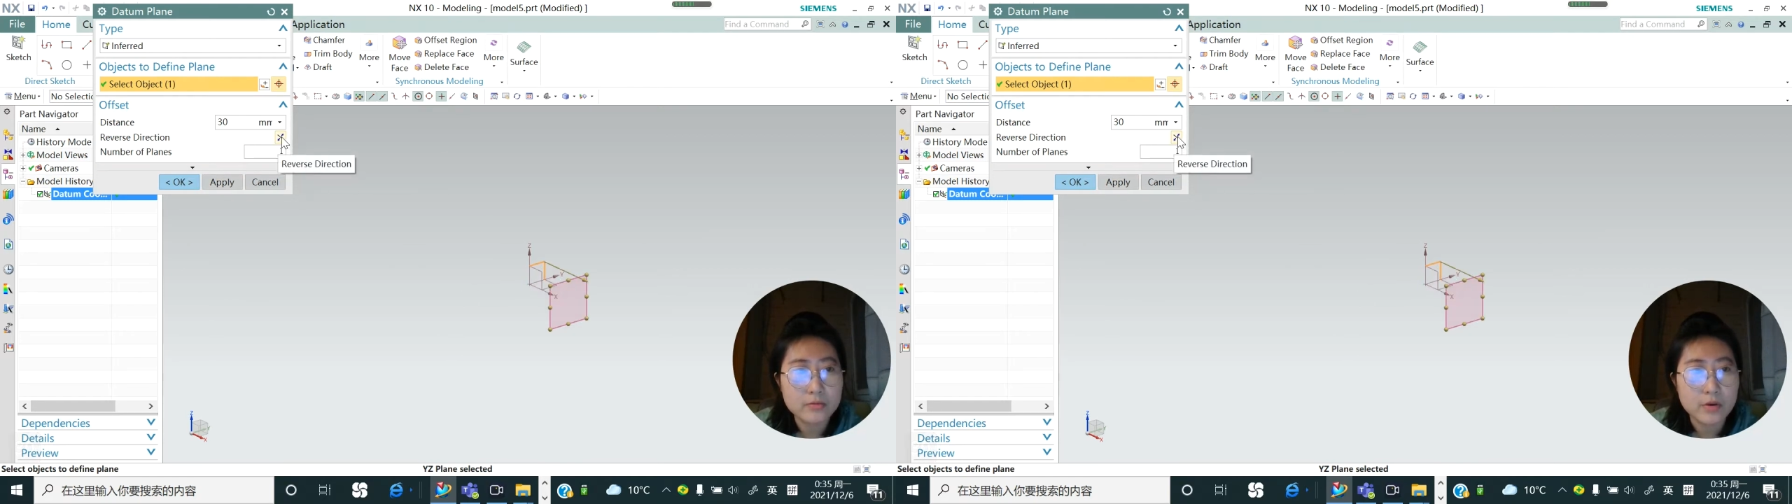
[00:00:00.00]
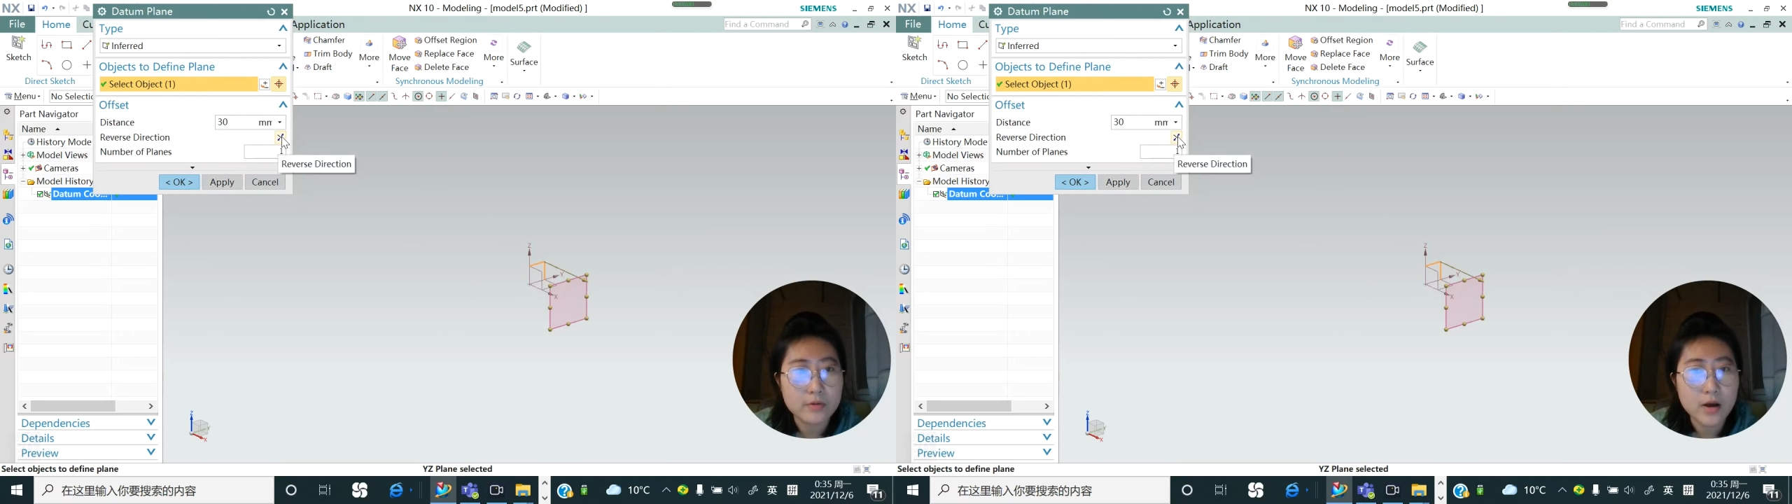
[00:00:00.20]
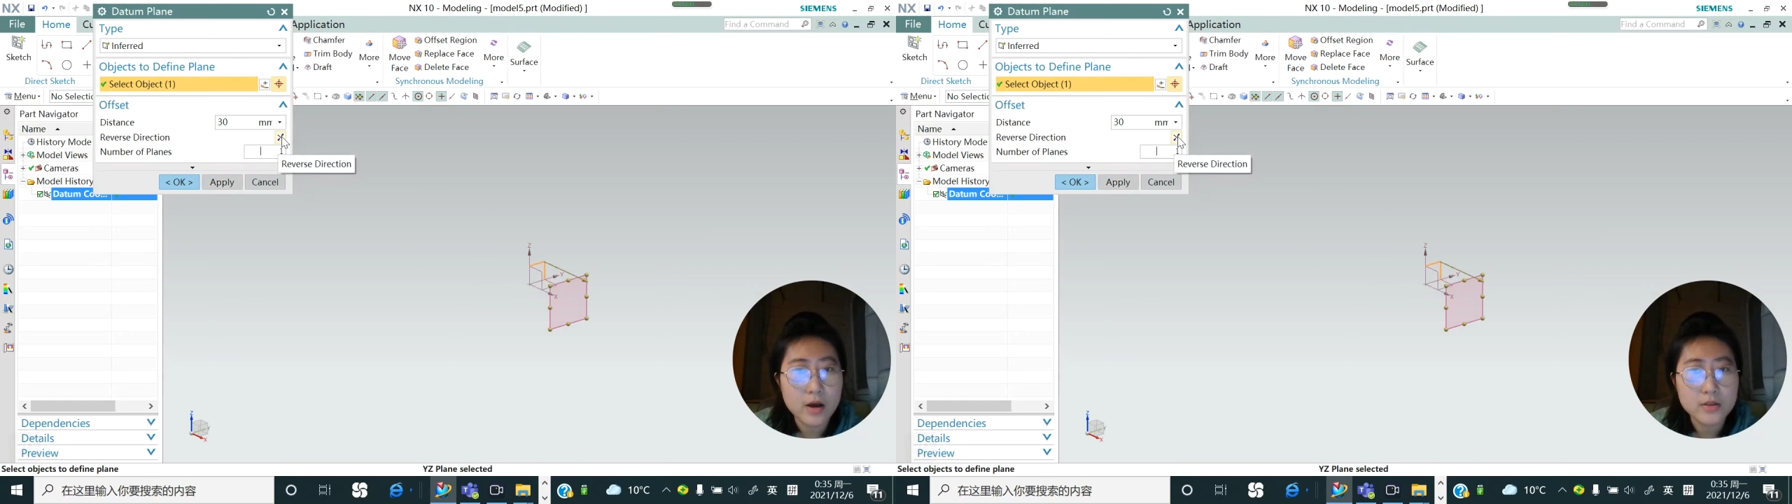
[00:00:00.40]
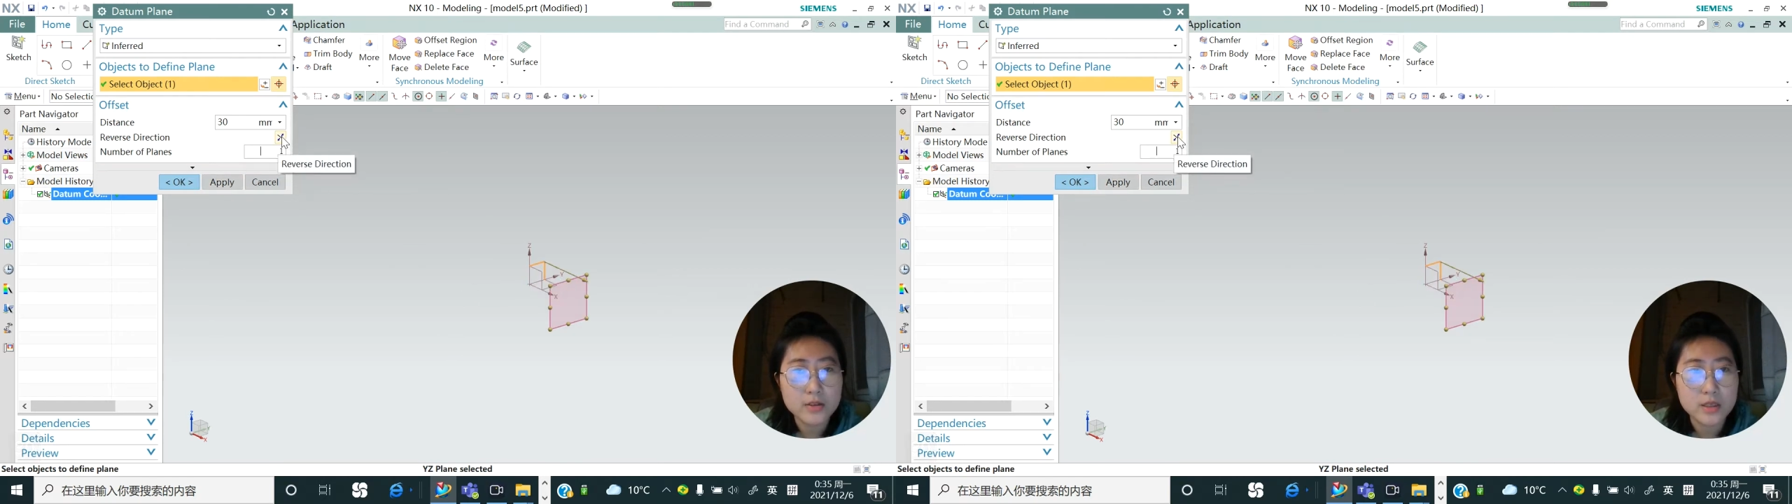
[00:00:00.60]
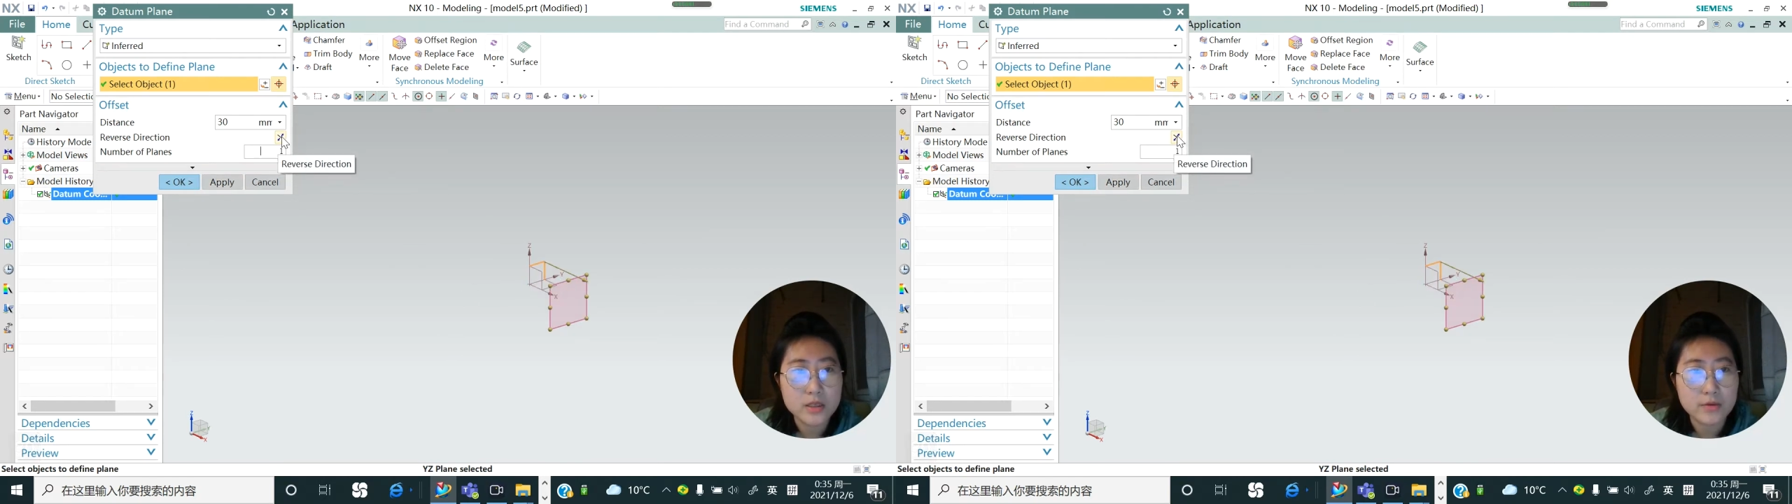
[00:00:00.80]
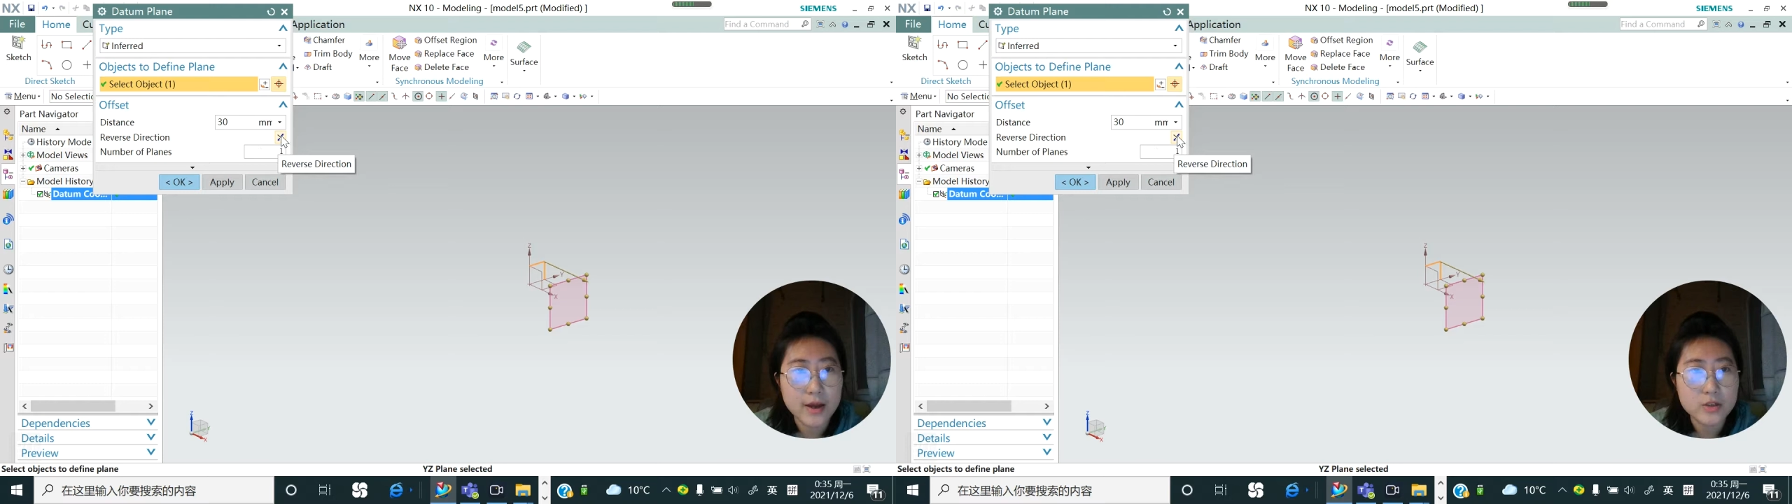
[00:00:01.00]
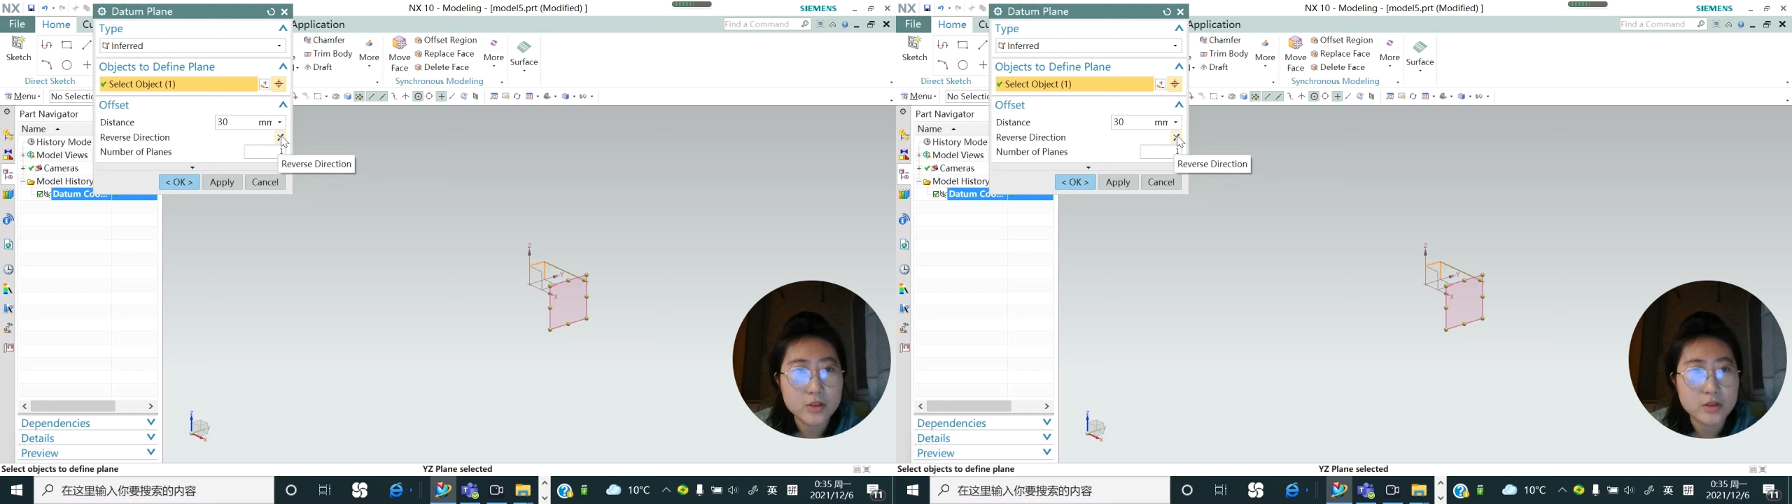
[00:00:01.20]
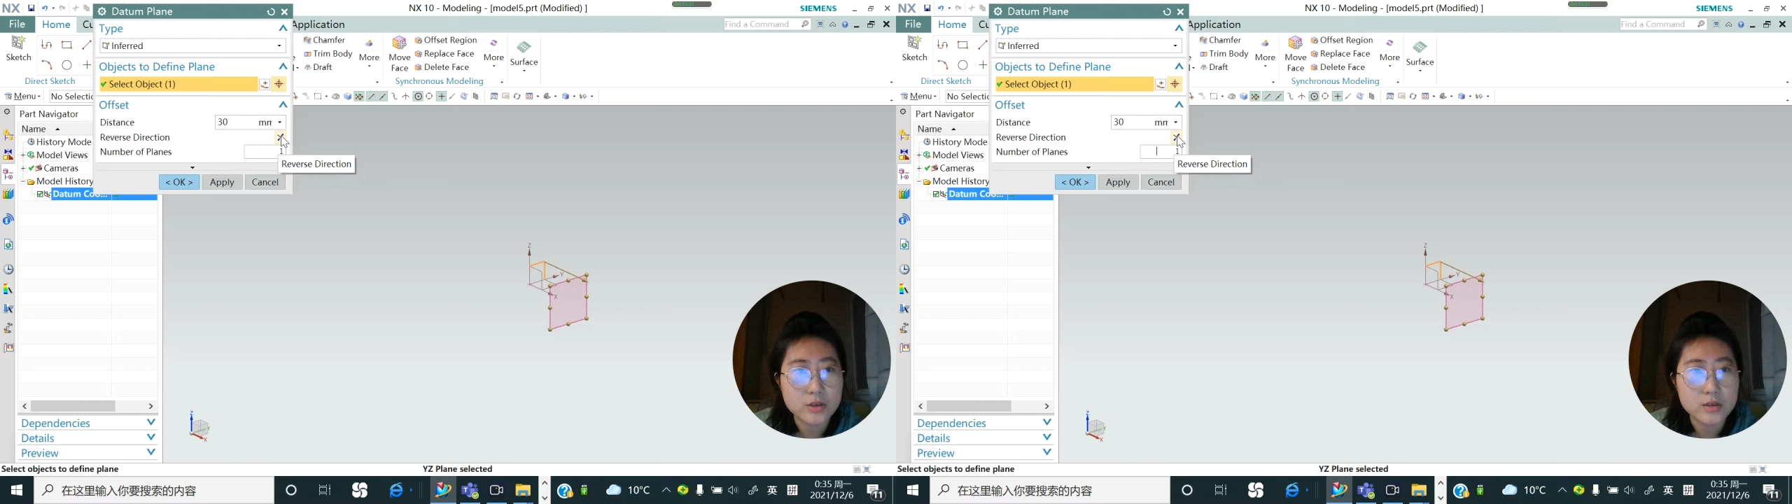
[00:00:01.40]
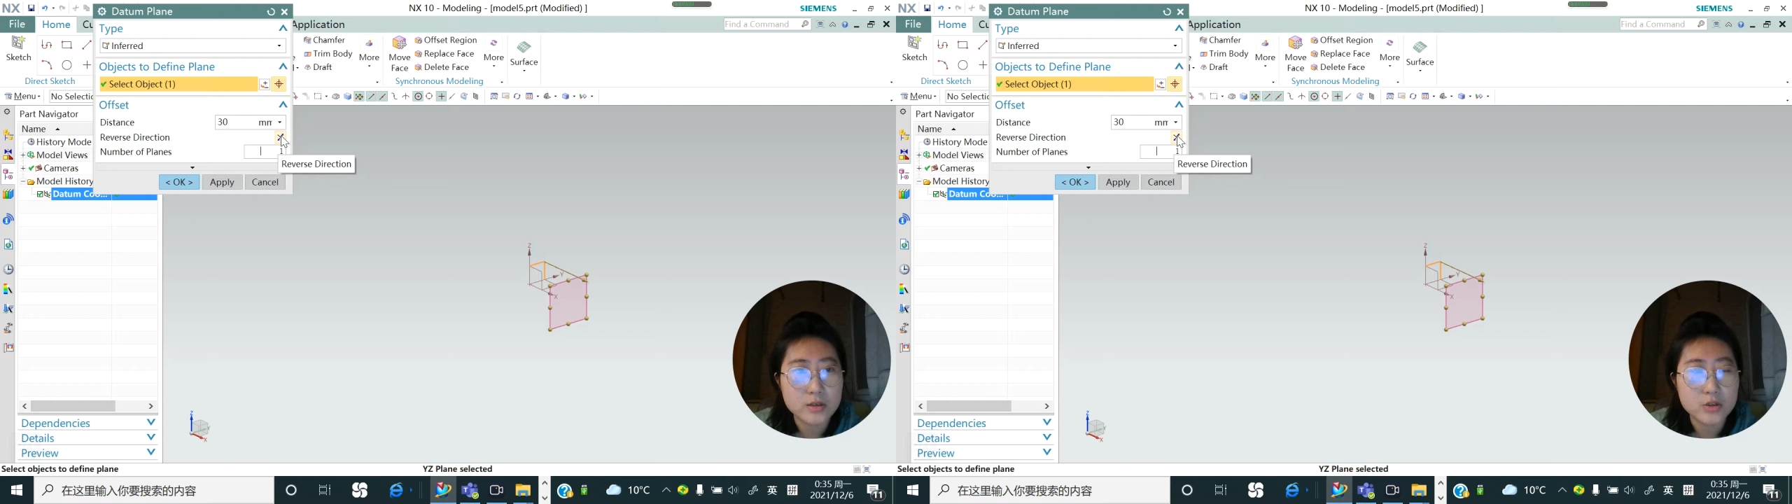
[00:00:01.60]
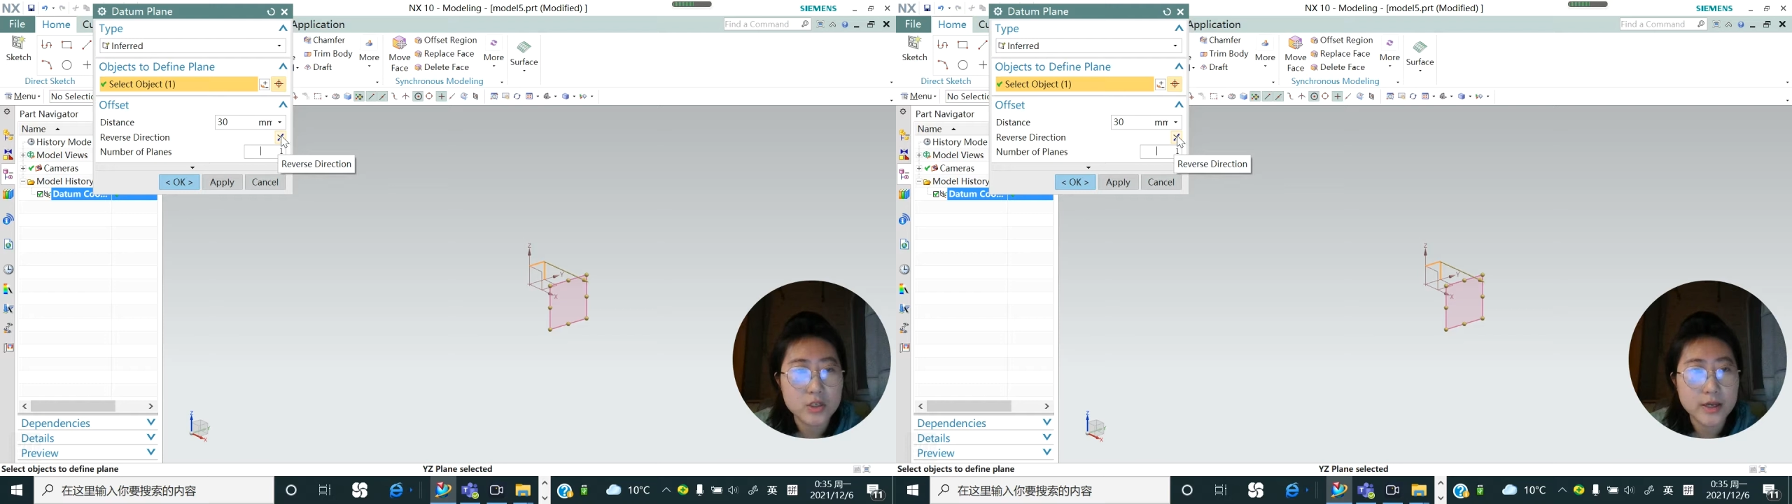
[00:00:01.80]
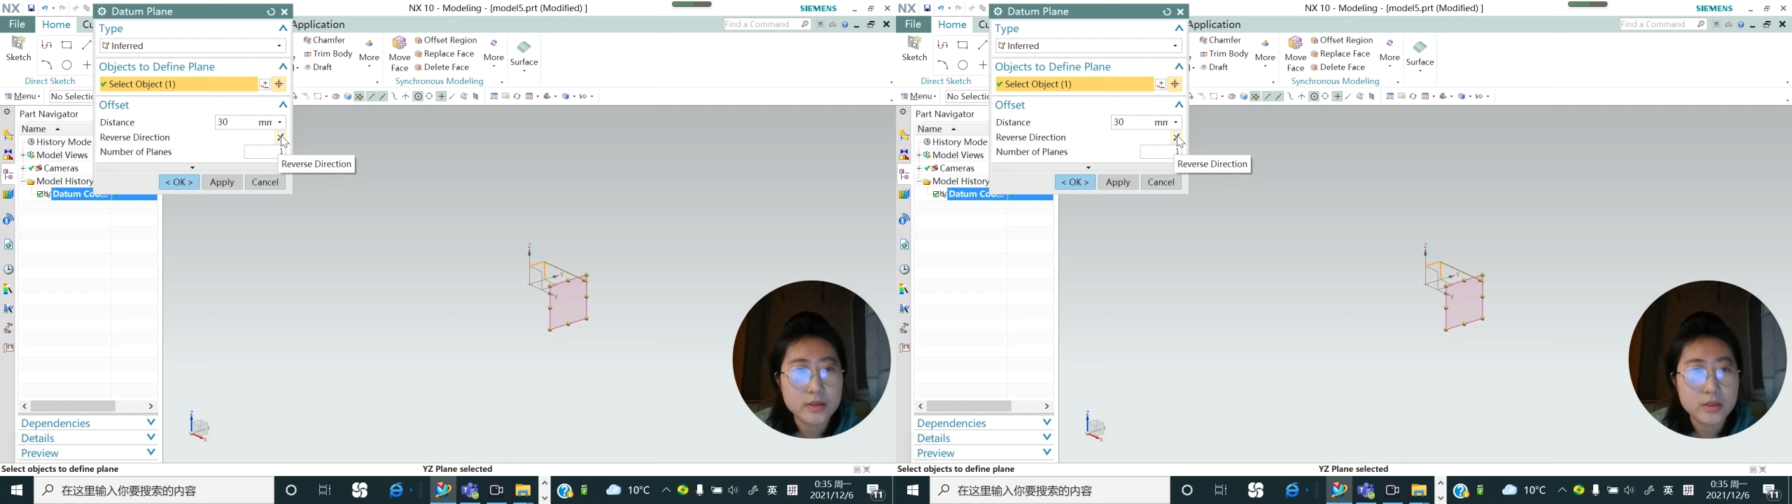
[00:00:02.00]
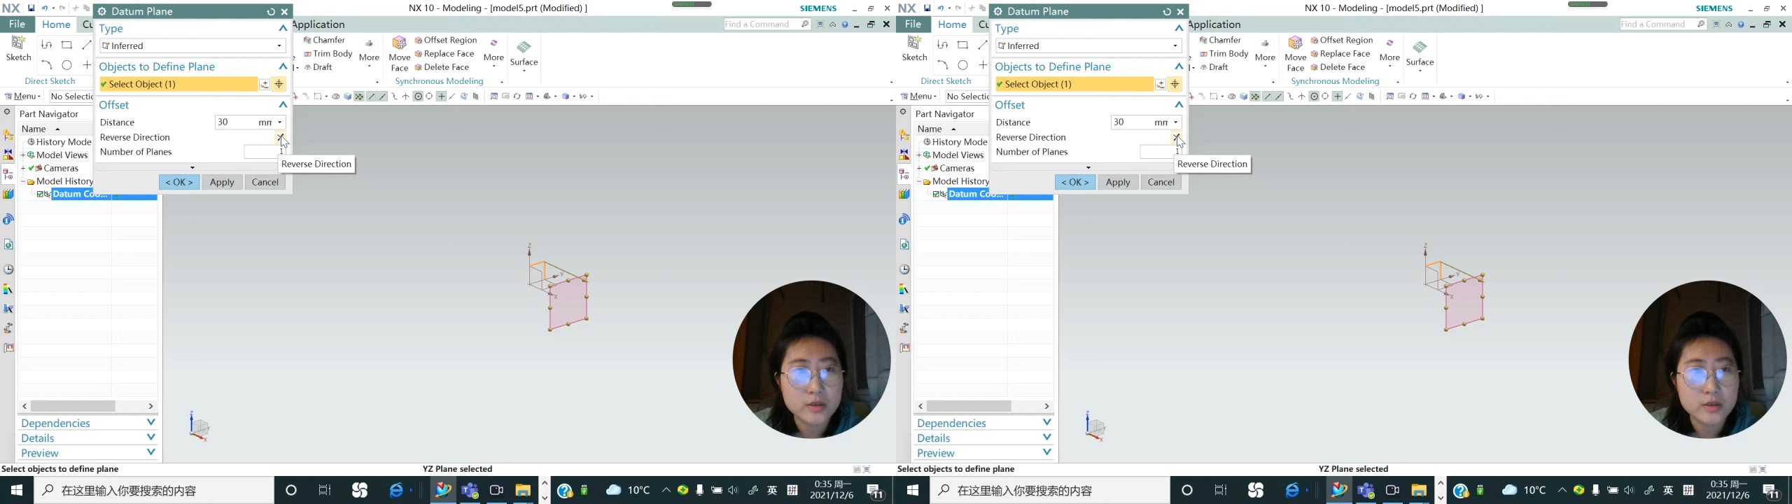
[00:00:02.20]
reverse the directions to change